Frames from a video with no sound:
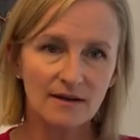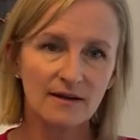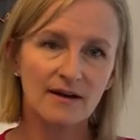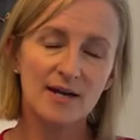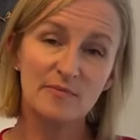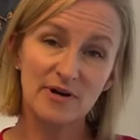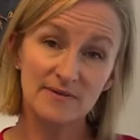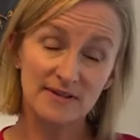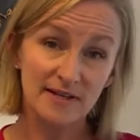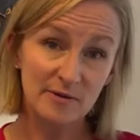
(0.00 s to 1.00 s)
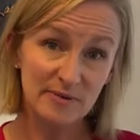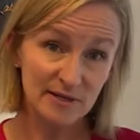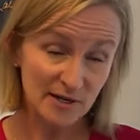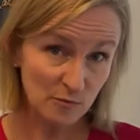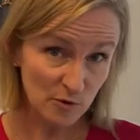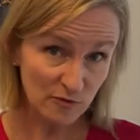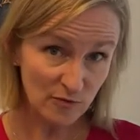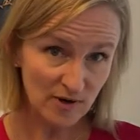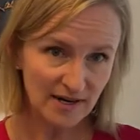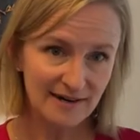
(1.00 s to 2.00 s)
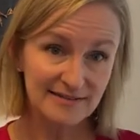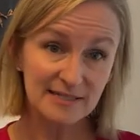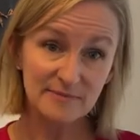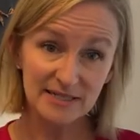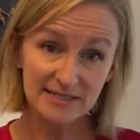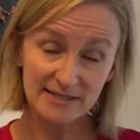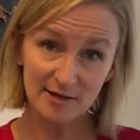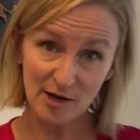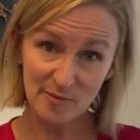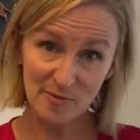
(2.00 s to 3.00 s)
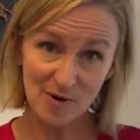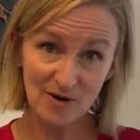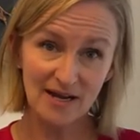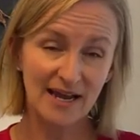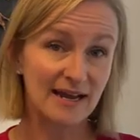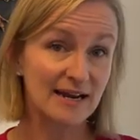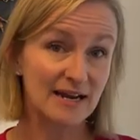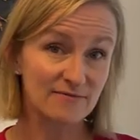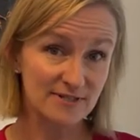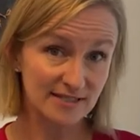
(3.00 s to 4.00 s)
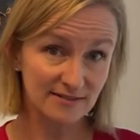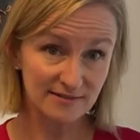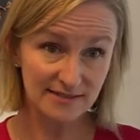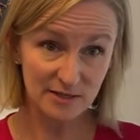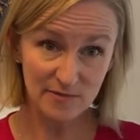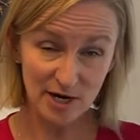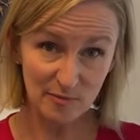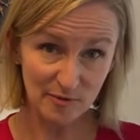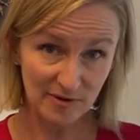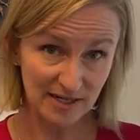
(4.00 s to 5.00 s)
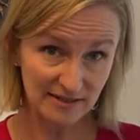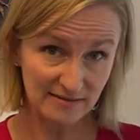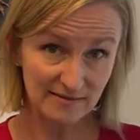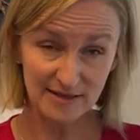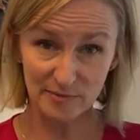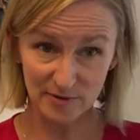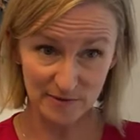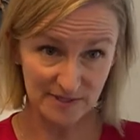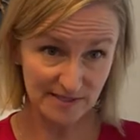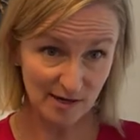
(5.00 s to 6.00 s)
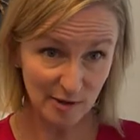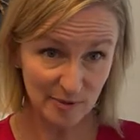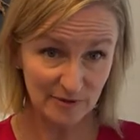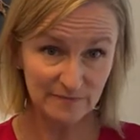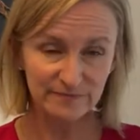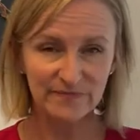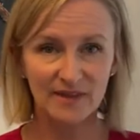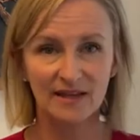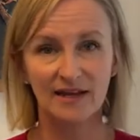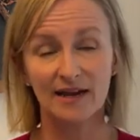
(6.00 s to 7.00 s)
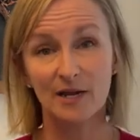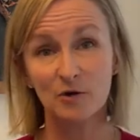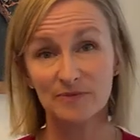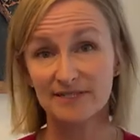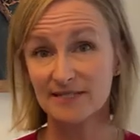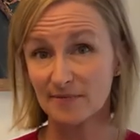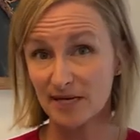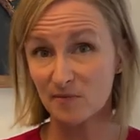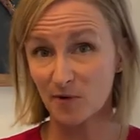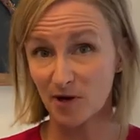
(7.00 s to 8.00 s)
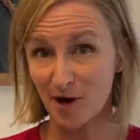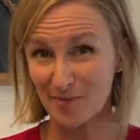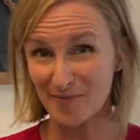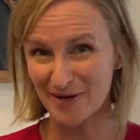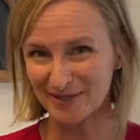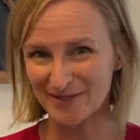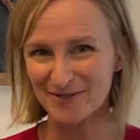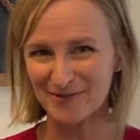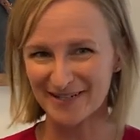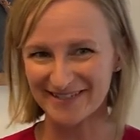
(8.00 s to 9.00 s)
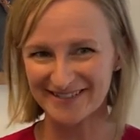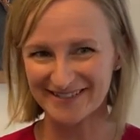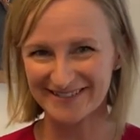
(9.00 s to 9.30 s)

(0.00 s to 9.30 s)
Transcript: I am proud that the company that I work for has committed to the copper mark at every single site we operate that produces copper, and I hope to see many more copper mines join us.